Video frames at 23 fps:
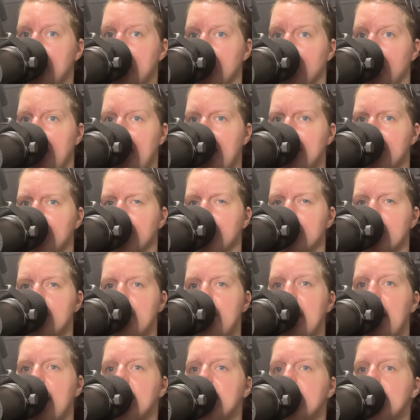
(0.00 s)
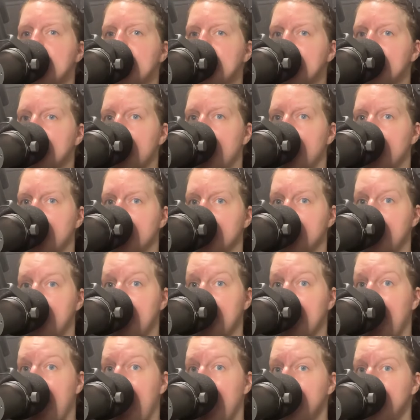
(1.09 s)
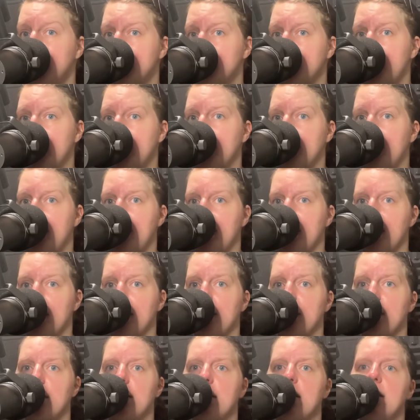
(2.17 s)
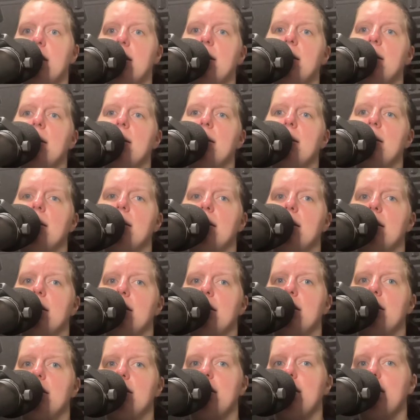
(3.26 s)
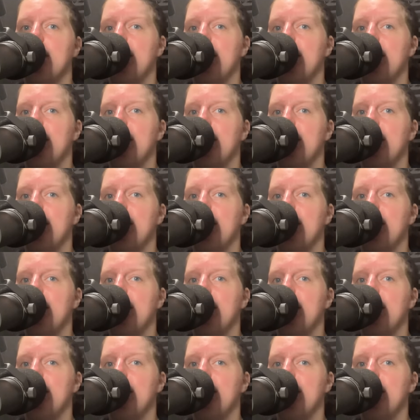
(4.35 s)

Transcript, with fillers: to Randalls because of his daughter's being housemaid there. Housemaid there.